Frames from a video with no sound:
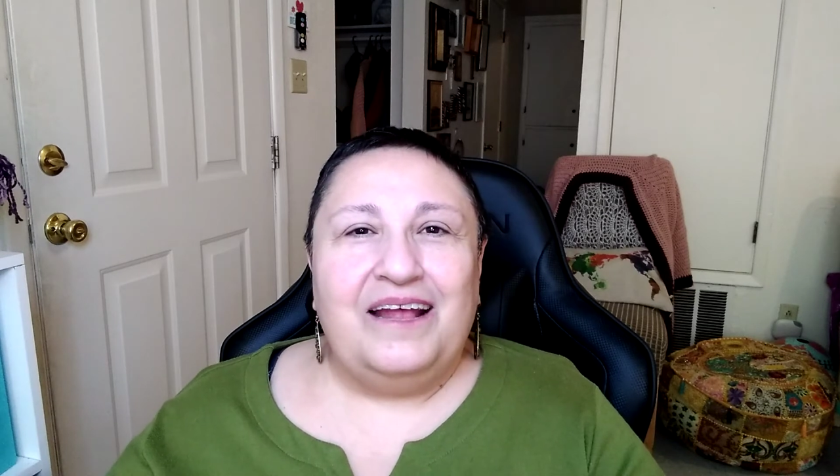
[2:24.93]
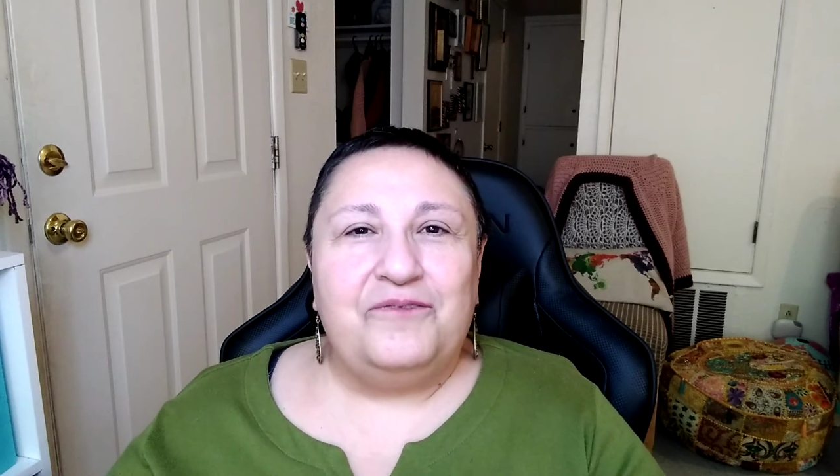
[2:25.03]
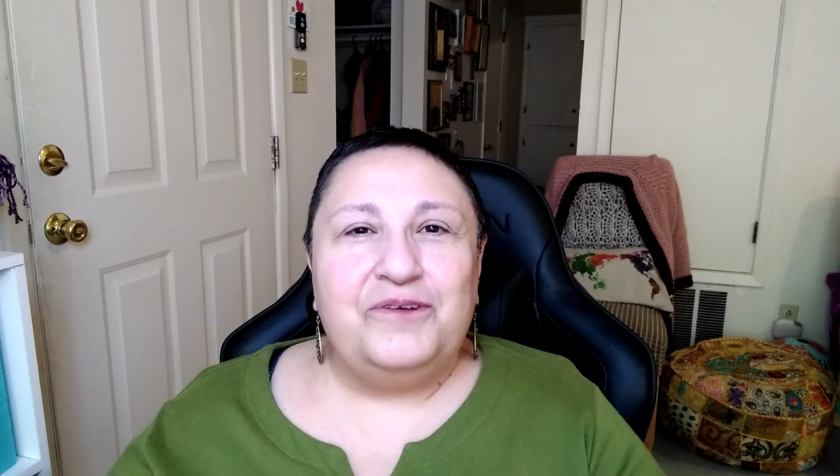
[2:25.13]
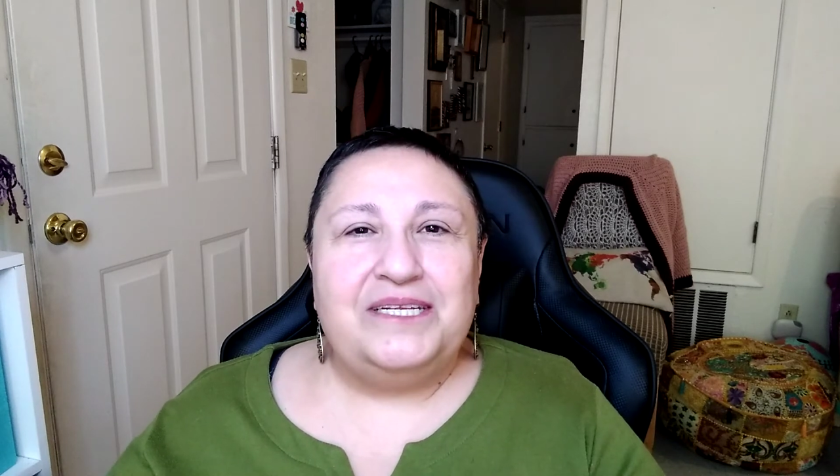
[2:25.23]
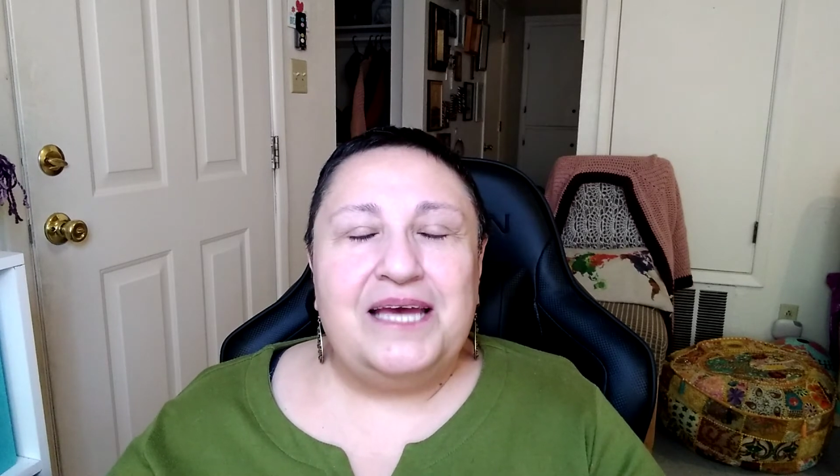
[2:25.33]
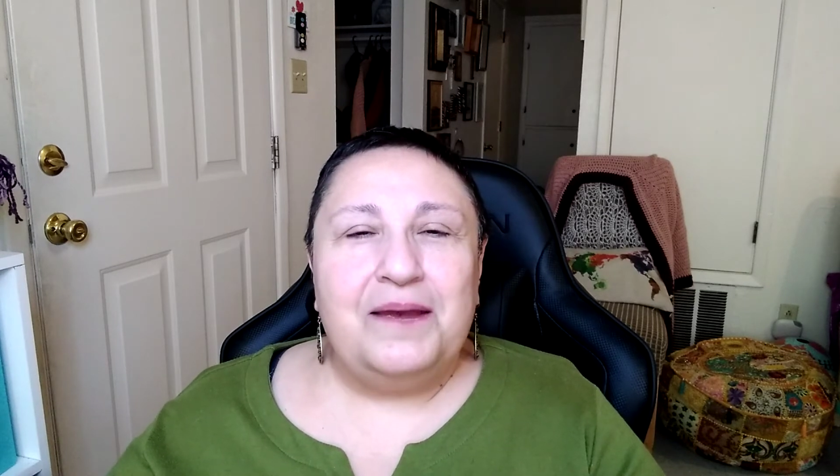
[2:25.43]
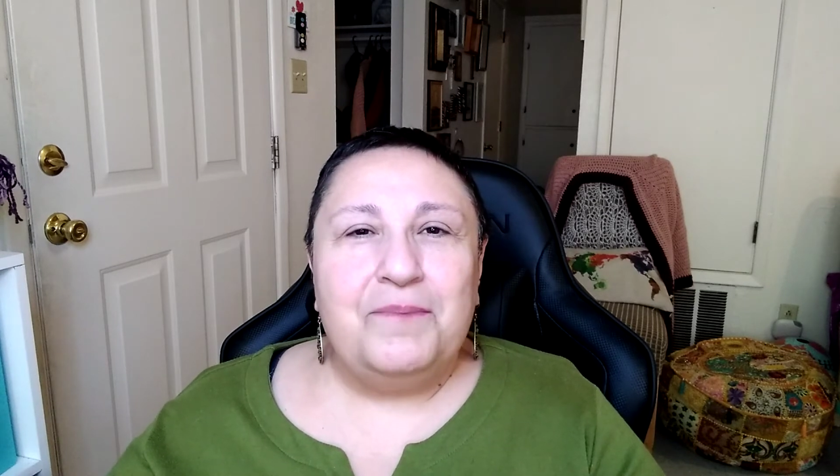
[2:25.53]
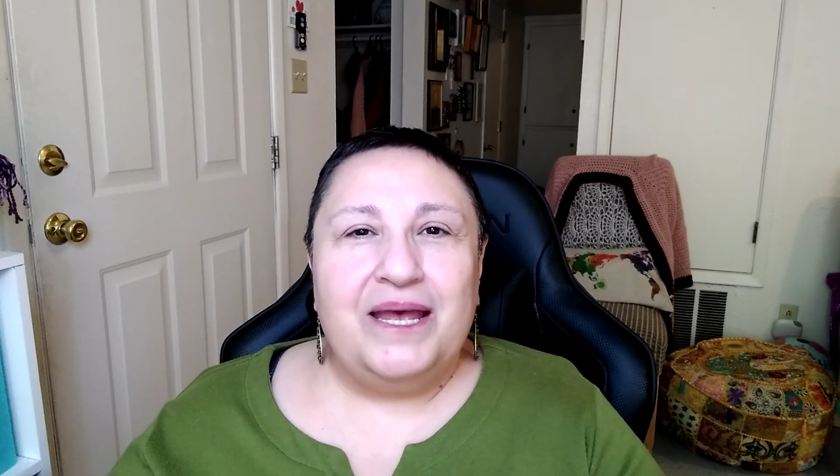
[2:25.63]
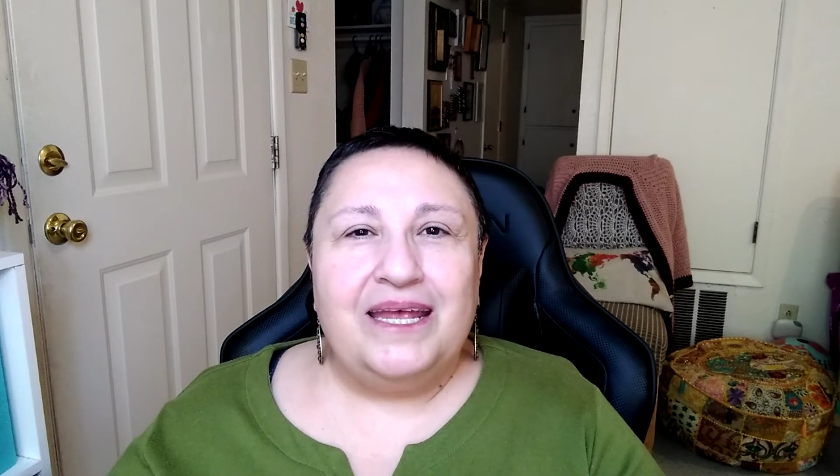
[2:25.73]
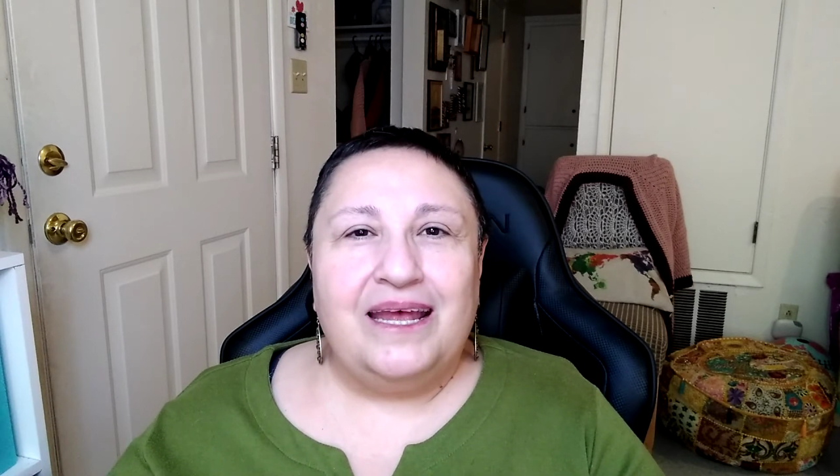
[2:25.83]
every
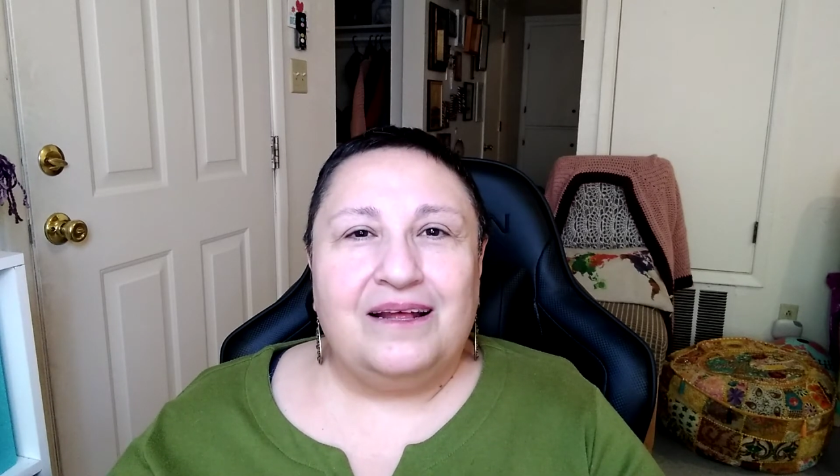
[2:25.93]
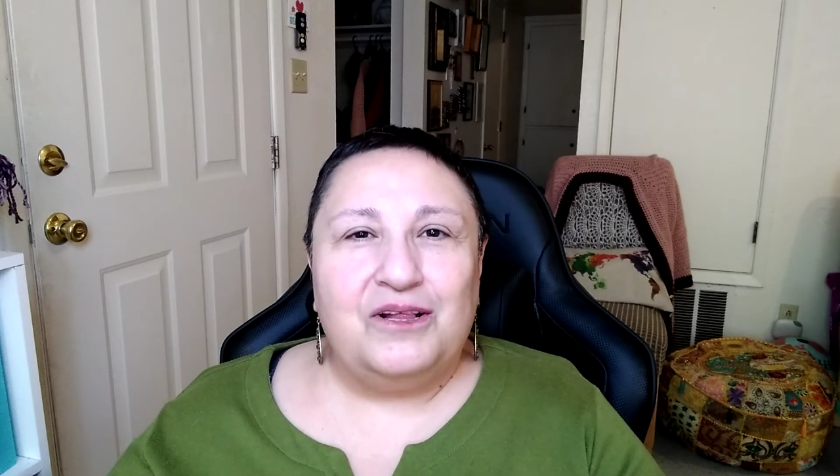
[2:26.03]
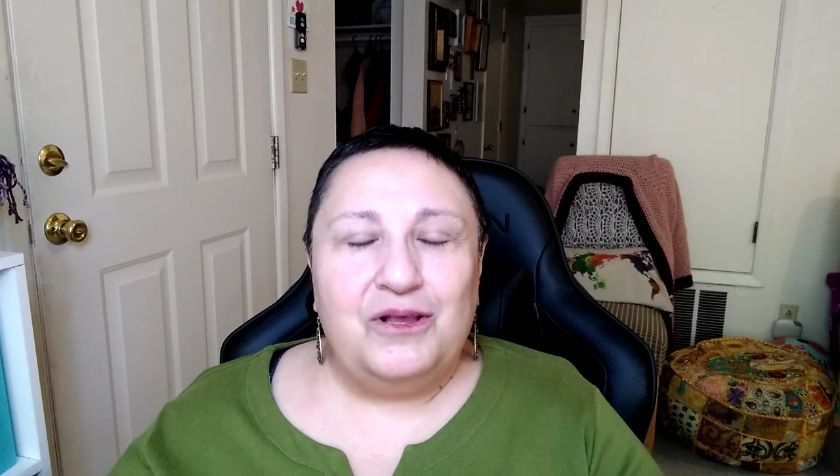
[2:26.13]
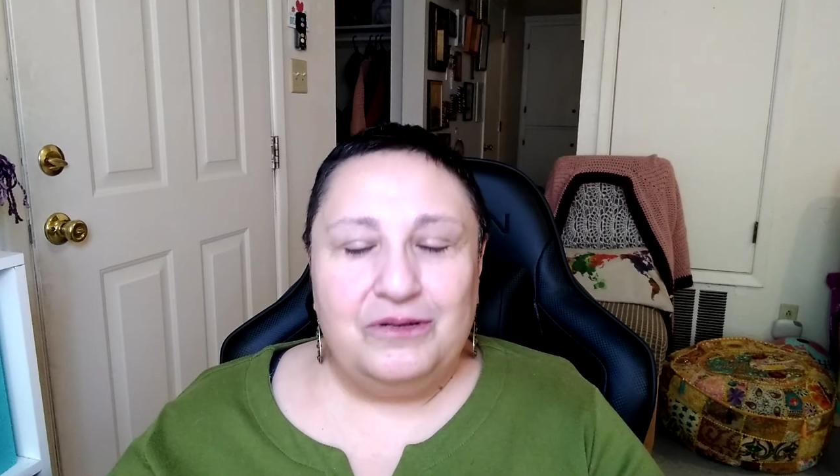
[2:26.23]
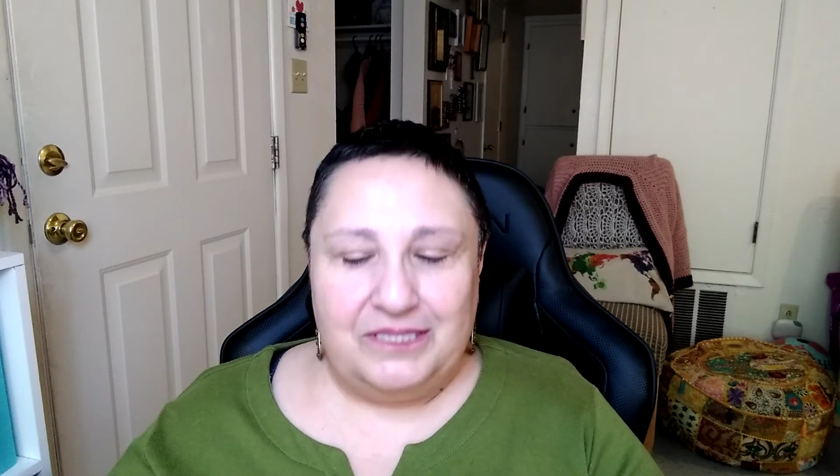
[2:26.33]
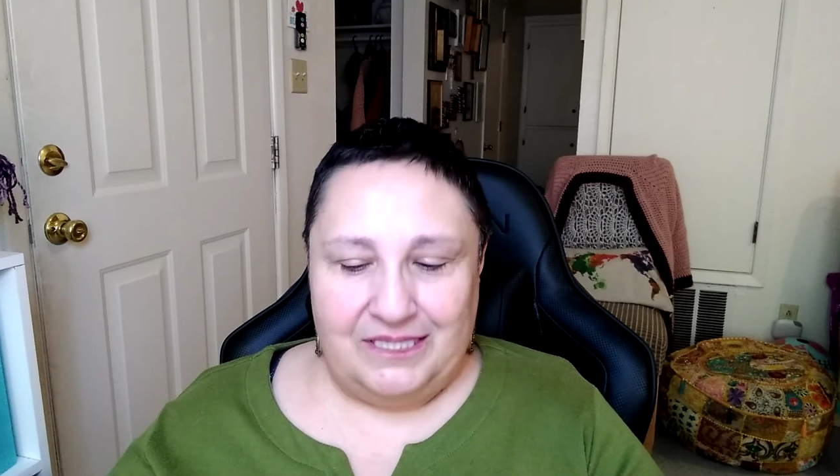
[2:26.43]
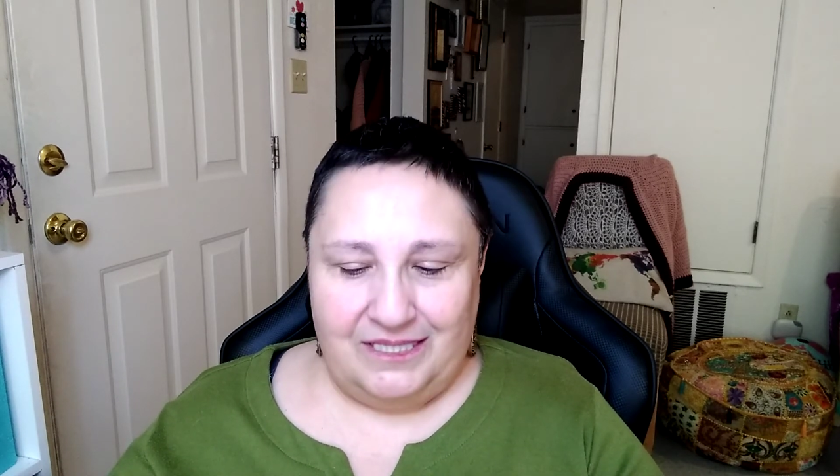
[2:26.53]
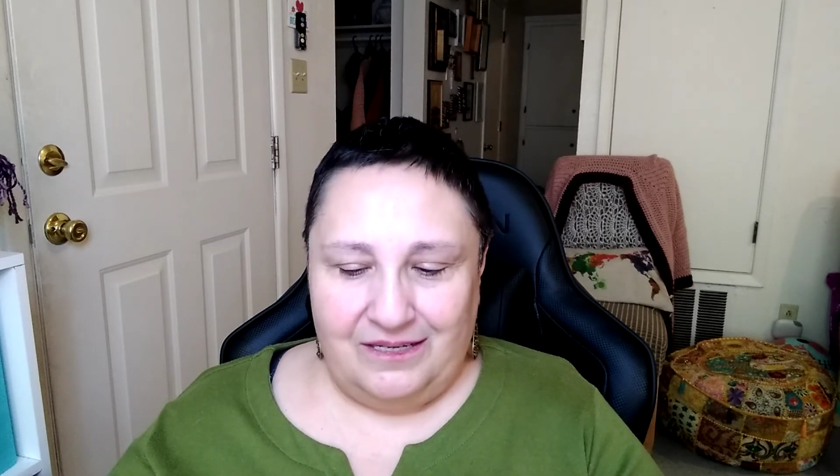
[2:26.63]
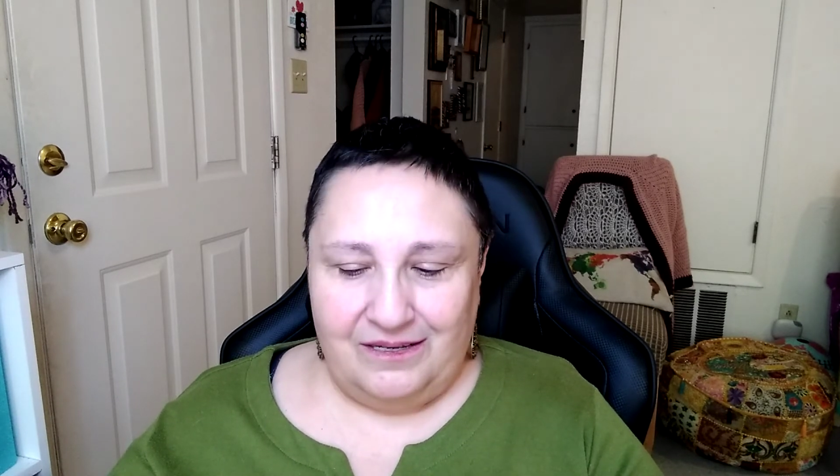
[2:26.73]
time I get close